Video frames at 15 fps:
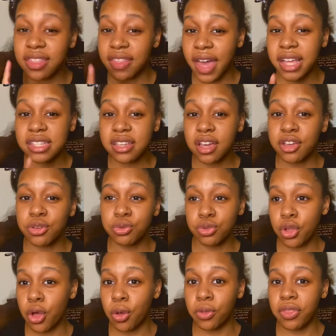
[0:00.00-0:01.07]
that's how you
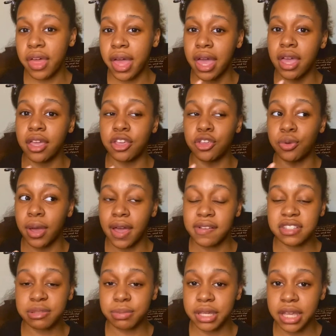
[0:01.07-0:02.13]
know that you have
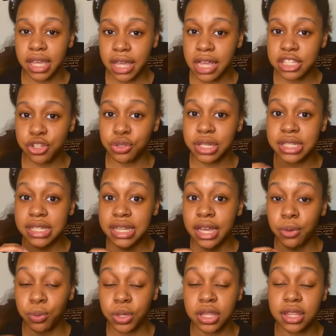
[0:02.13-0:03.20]
split ends, you need to
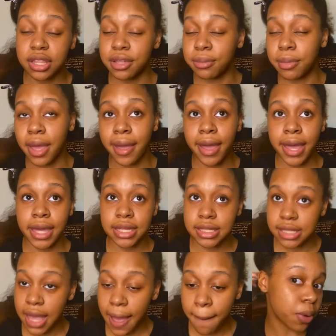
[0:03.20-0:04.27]
get rid of them
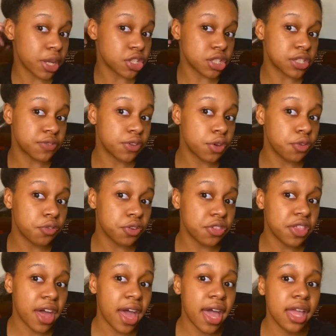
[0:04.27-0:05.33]
ASAP. I just feel for
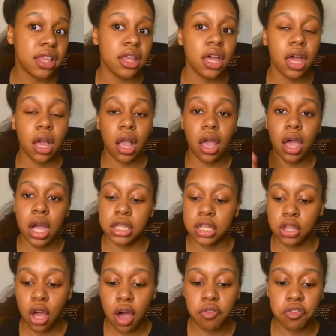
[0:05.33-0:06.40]
that, cut it
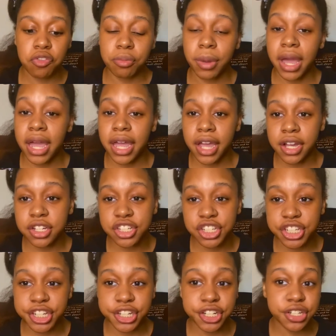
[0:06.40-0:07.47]
off with my hair
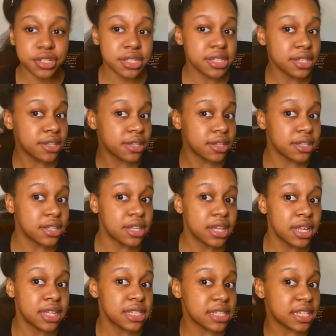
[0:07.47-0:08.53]
shears,
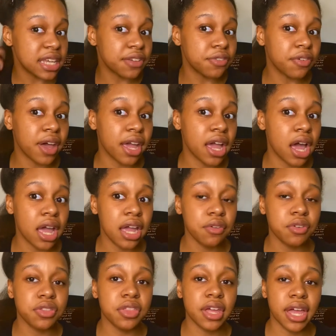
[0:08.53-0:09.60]
see if I got
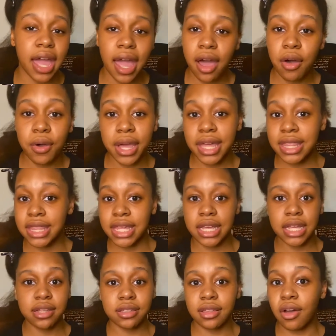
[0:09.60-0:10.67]
everything out, and
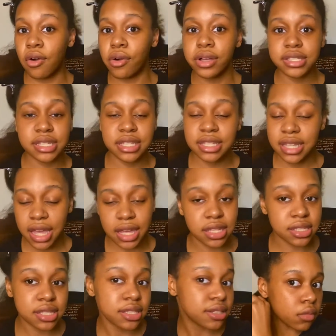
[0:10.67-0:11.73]
then on to the
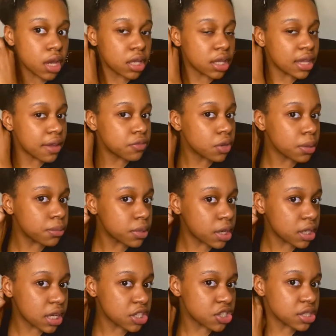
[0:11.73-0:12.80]
next. And then after I'm
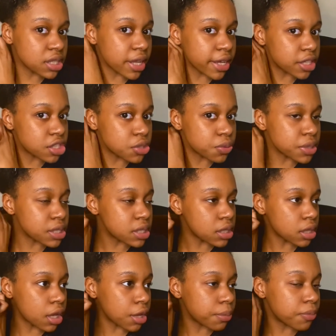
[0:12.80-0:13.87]
done, I just like twist it
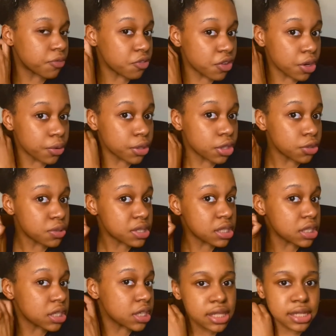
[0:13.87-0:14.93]
up very
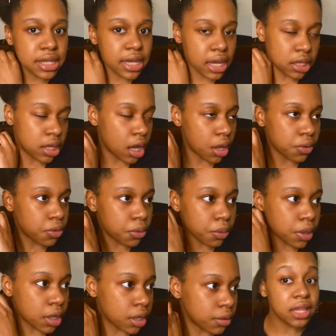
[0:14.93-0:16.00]
loosely to get it out the
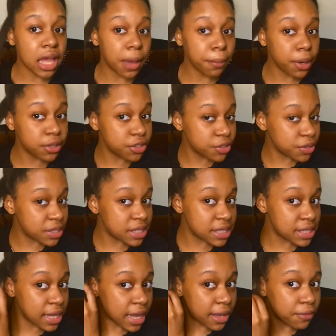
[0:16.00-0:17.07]
way. Now I'm gonna do the
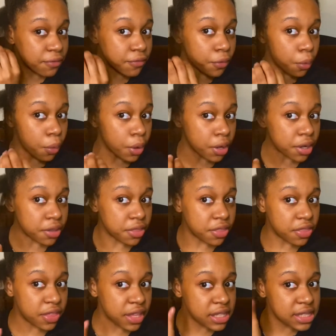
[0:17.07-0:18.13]
same for
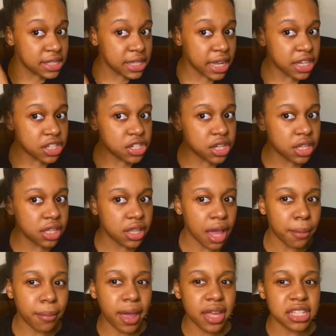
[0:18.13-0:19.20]
this section. I
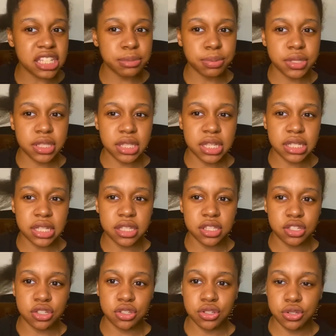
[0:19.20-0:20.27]
might split this
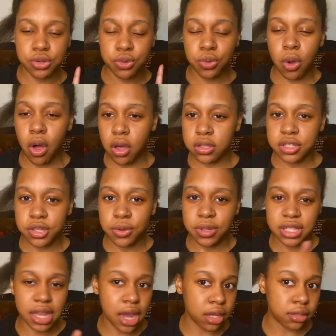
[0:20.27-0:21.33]
into two also, it's
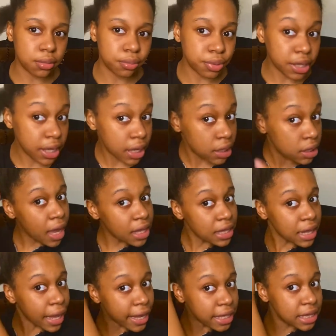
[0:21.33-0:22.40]
kind of big. I
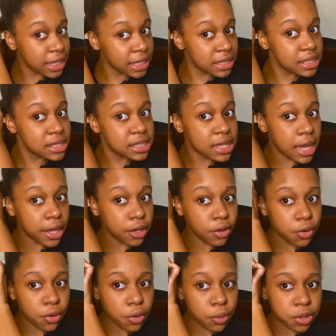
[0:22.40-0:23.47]
lightly
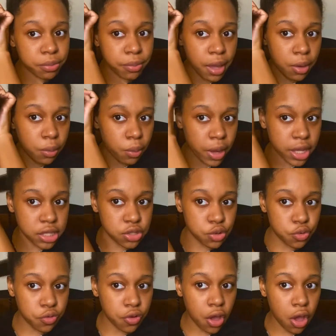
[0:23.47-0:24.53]
detangle with my wide
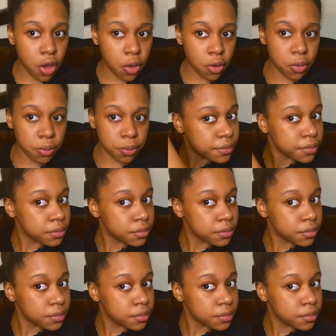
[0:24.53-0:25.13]
tooth comb.